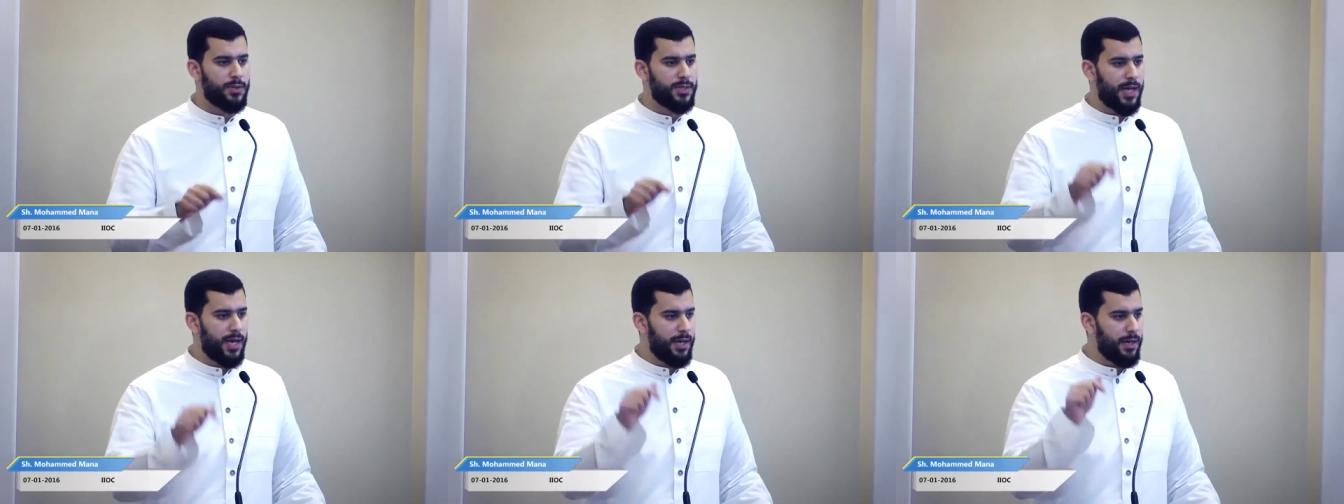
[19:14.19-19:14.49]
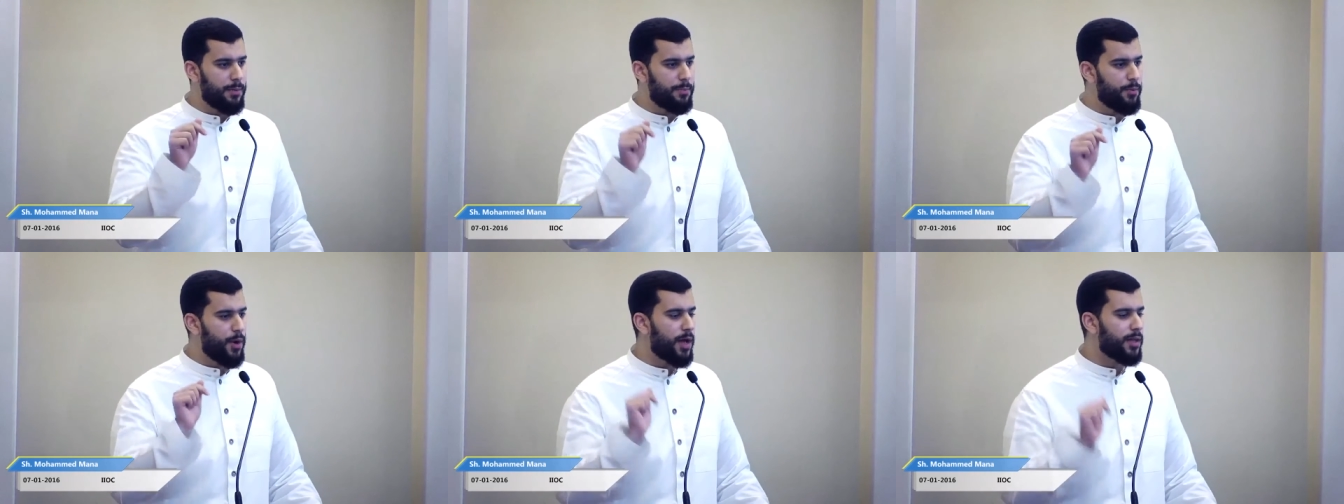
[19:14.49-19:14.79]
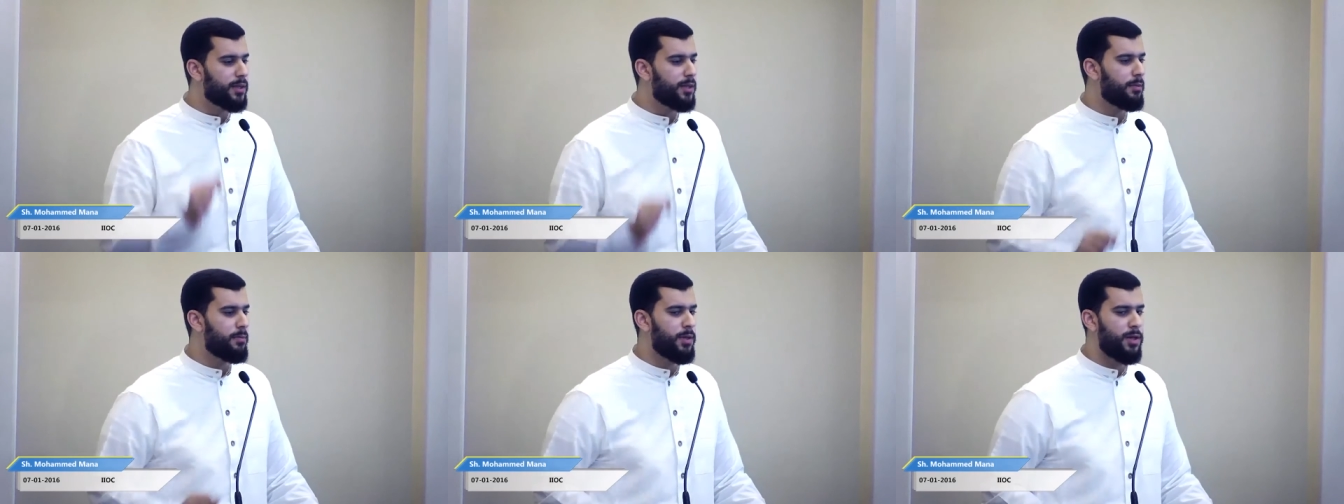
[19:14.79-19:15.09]
ta'ala
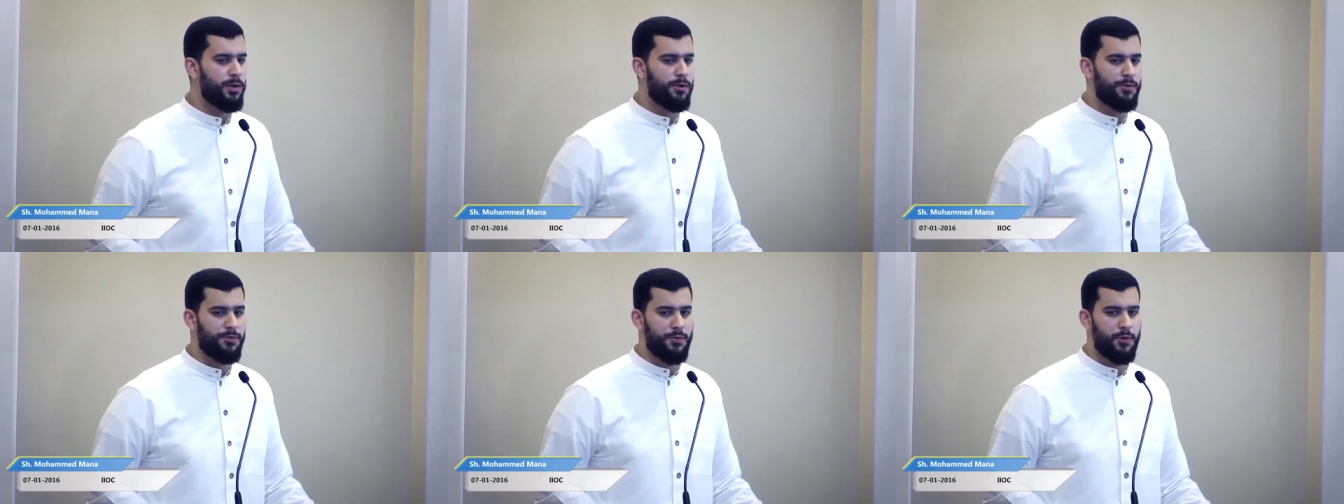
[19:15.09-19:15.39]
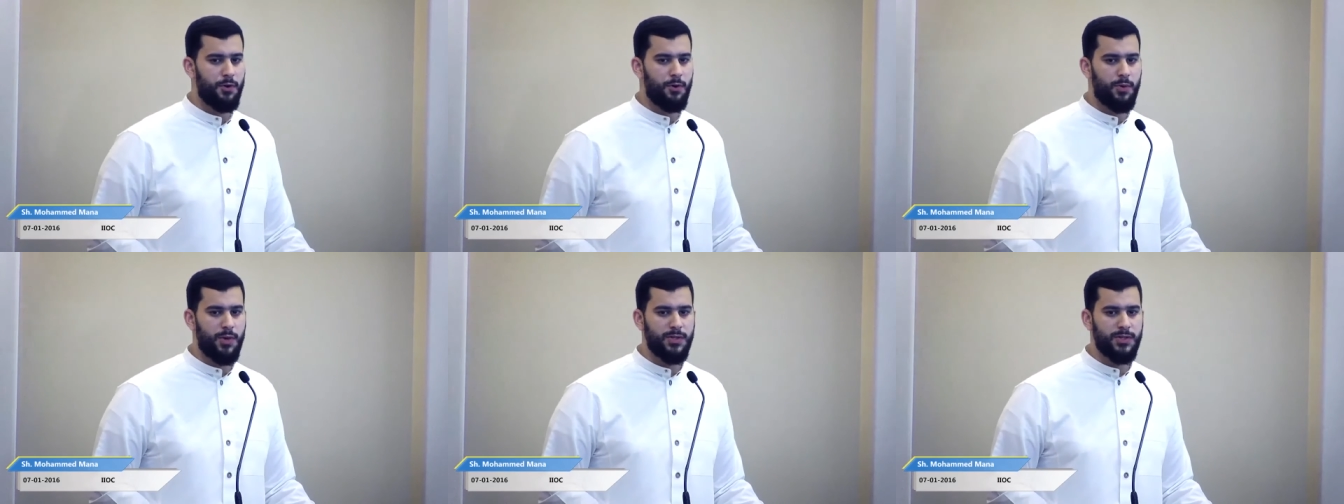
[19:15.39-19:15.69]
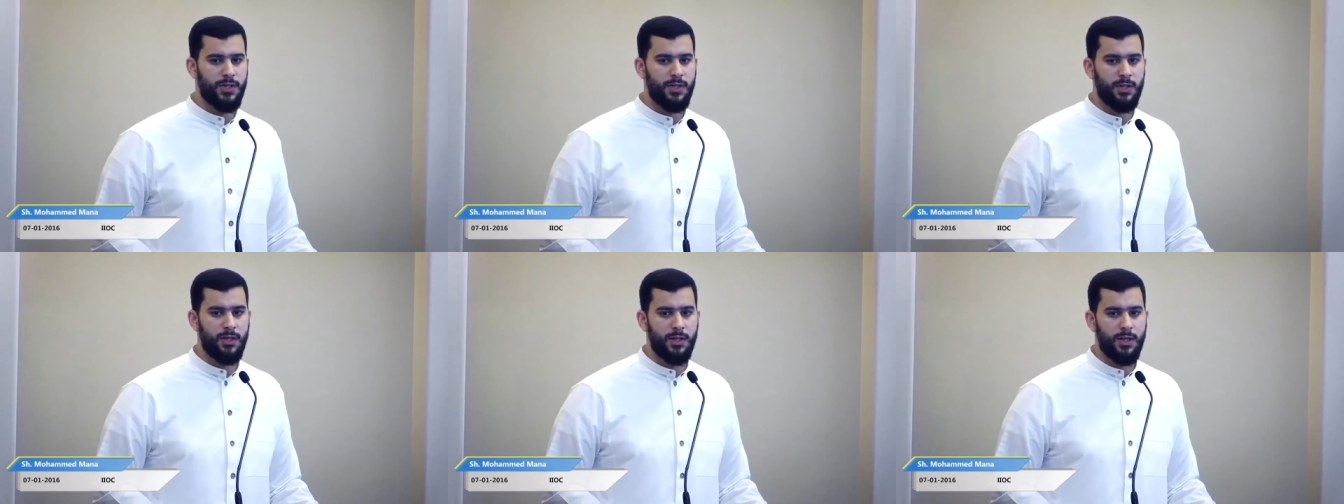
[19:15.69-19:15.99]
brought them here for a
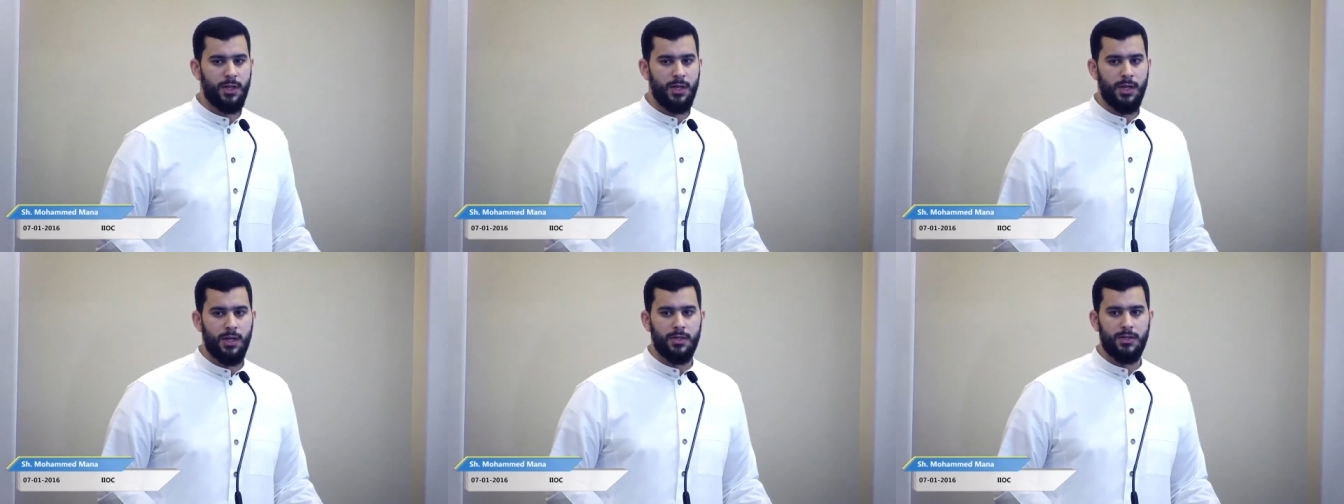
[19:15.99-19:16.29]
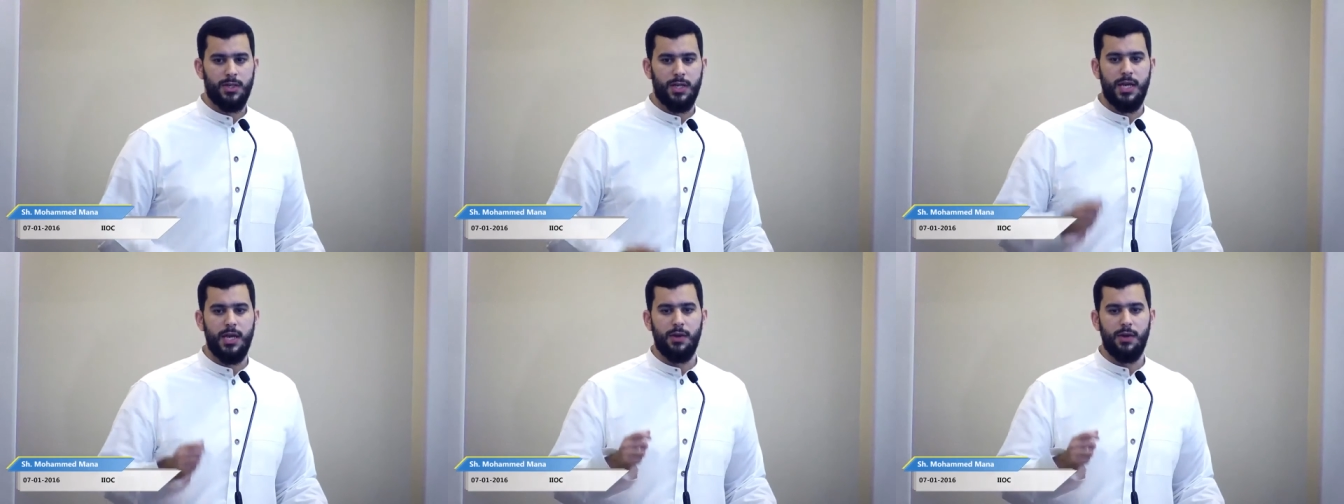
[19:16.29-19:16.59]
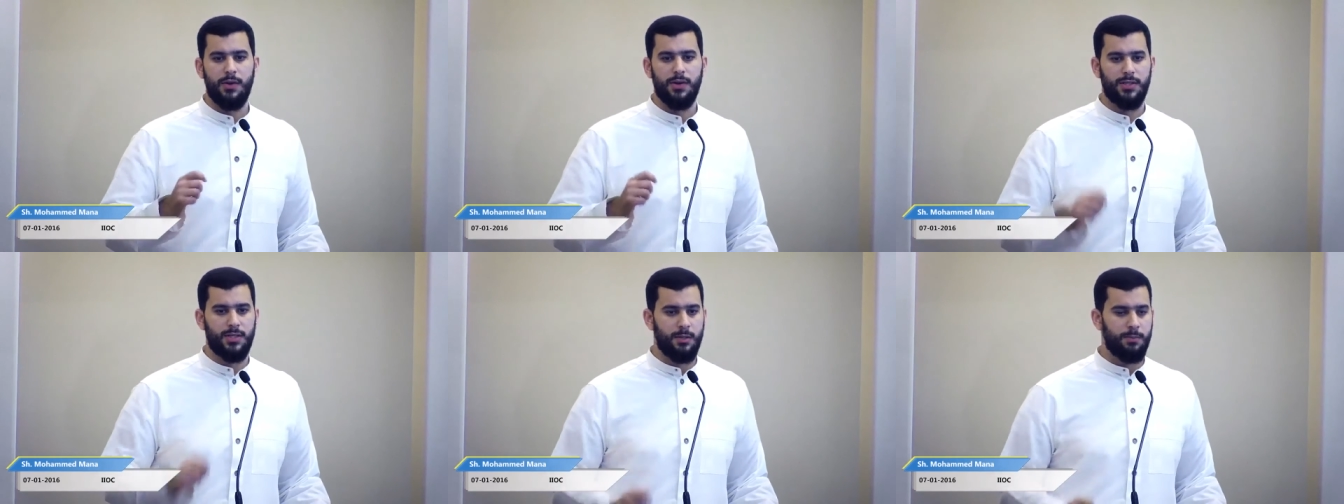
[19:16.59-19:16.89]
reason to
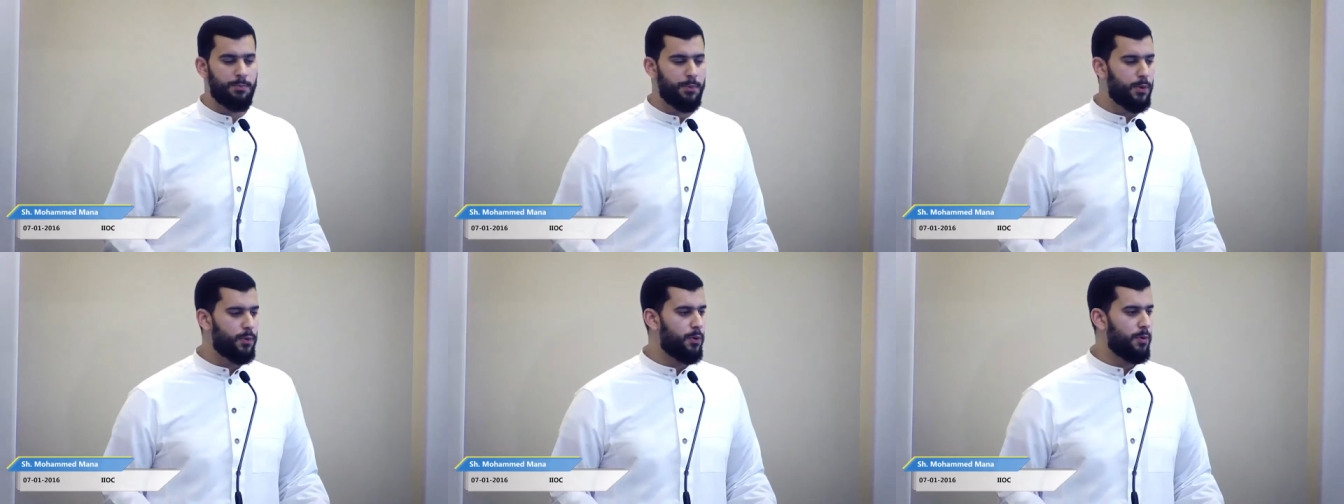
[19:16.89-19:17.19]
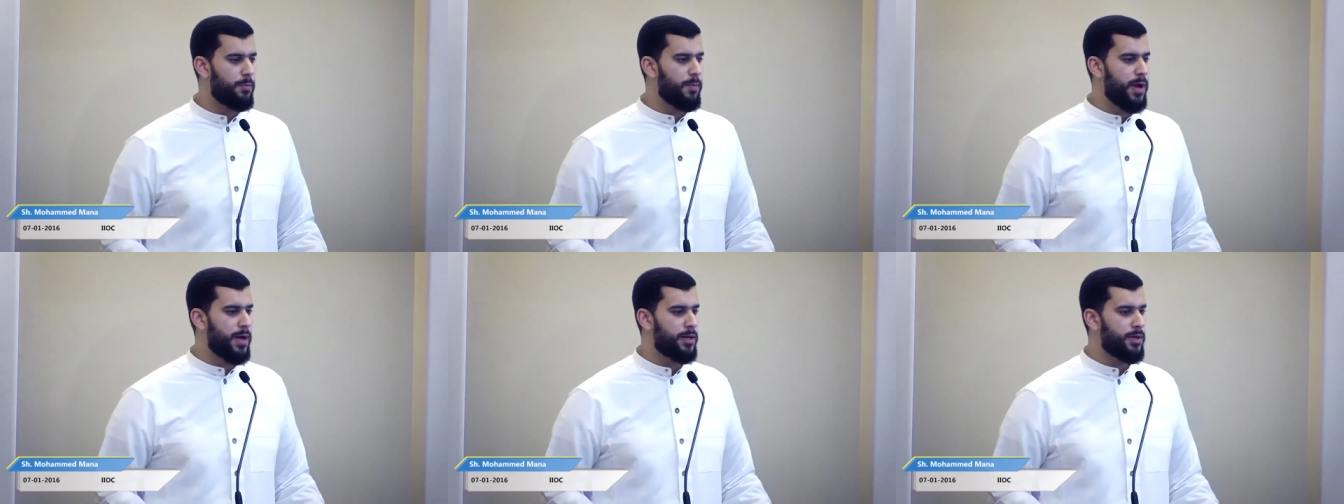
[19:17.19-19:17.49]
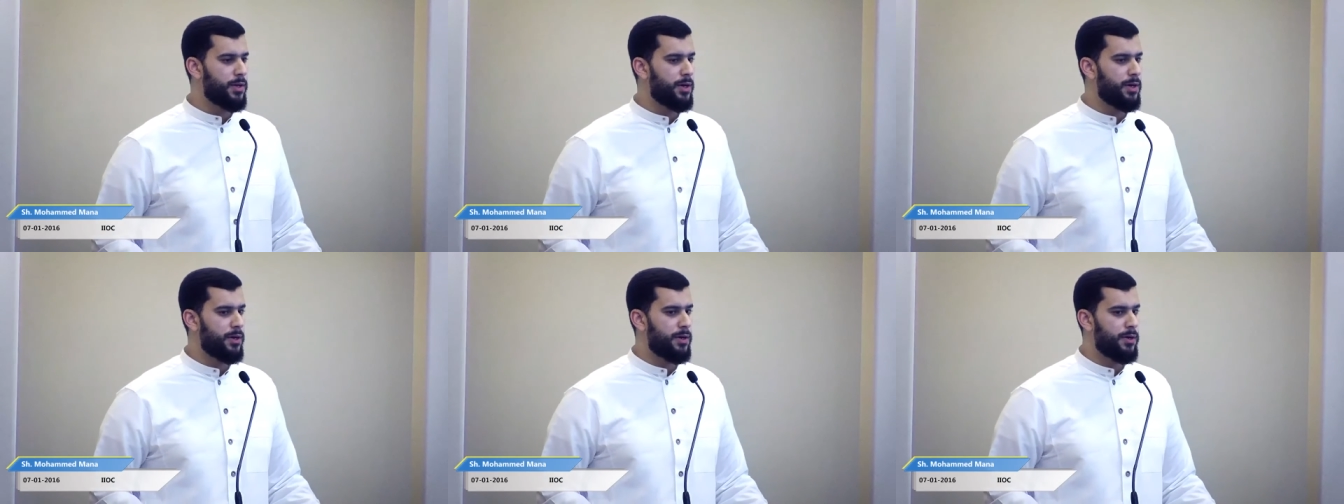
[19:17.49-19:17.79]
hear a simple
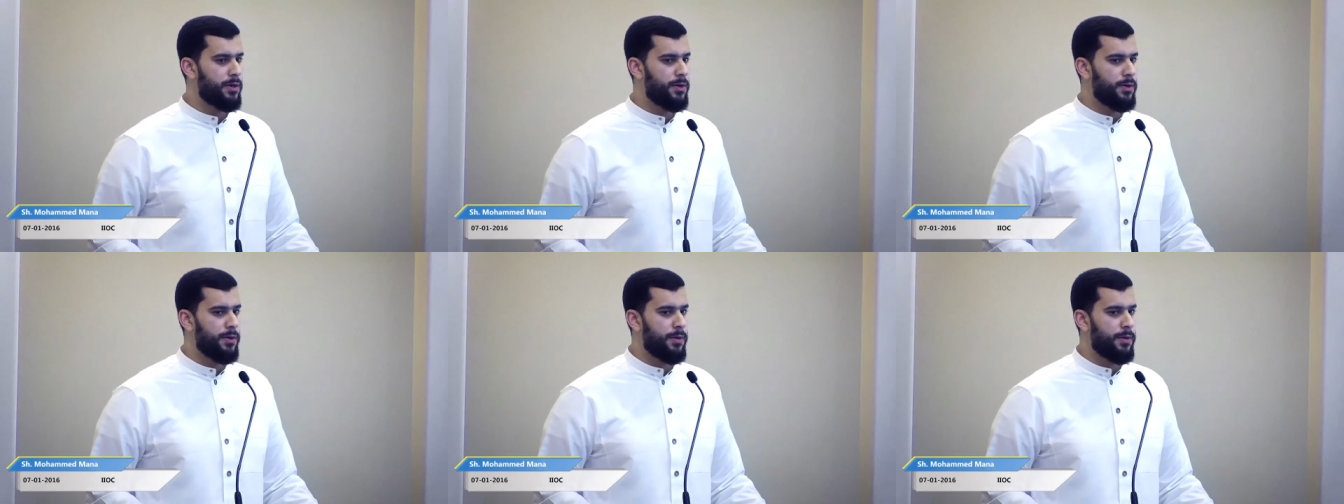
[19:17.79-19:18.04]
reminder